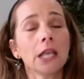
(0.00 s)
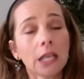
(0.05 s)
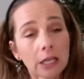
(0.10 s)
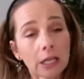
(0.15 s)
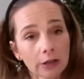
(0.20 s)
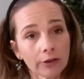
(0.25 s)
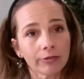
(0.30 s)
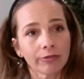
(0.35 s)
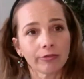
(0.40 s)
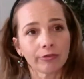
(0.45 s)

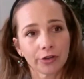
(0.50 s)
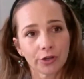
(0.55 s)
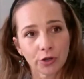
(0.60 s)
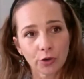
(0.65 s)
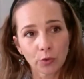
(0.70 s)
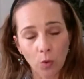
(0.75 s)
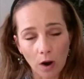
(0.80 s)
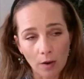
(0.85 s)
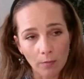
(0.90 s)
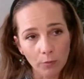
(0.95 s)
if
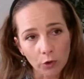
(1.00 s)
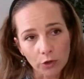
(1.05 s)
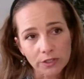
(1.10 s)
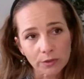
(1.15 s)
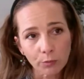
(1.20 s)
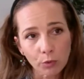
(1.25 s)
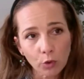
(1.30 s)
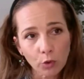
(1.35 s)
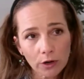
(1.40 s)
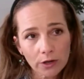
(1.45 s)
you want more
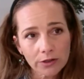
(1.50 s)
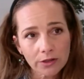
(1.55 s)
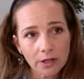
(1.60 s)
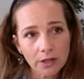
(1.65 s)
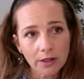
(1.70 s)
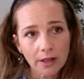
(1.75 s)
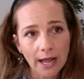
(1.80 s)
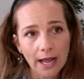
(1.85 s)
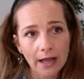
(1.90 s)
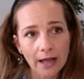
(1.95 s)
support
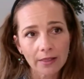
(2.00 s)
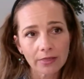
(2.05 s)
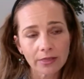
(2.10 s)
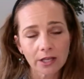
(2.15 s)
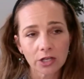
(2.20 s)
than that,